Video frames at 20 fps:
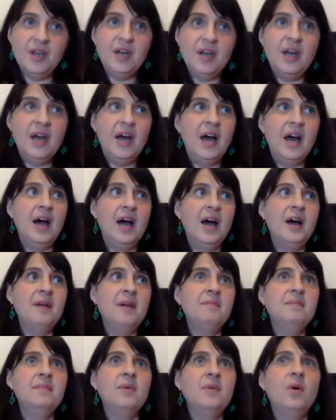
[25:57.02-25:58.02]

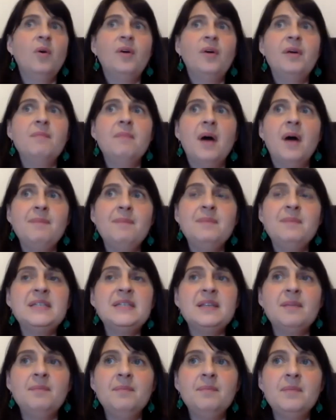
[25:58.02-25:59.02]
Or it might be
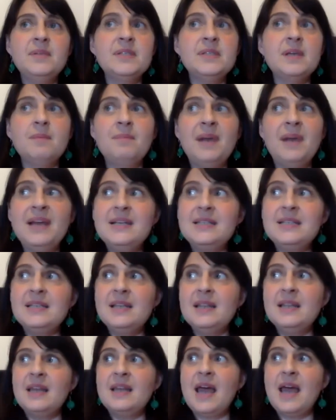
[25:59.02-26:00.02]
some place that
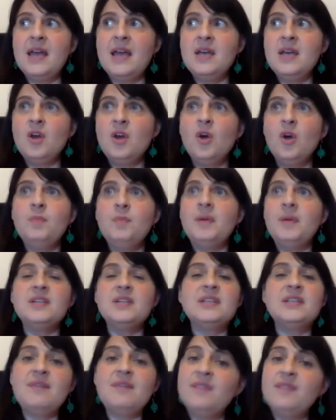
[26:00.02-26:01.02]
they know because
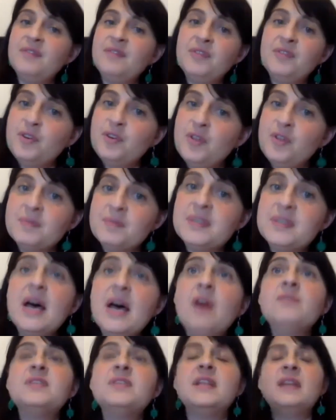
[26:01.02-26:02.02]
they've lived through
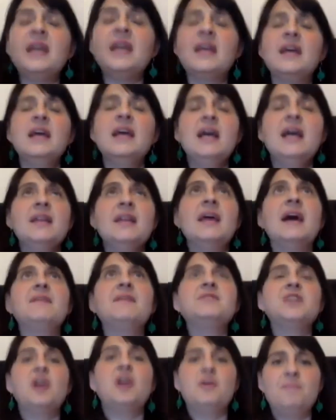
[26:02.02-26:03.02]
themselves, and they have
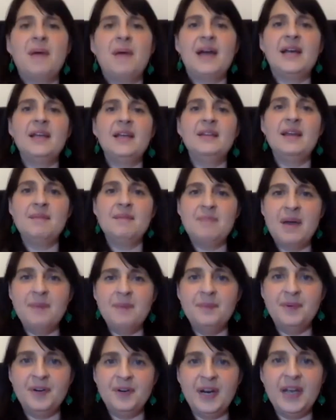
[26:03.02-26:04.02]
to go back in their
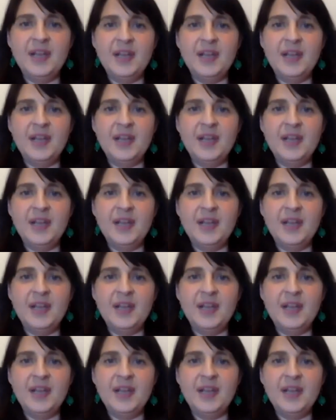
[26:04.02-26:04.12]
memory,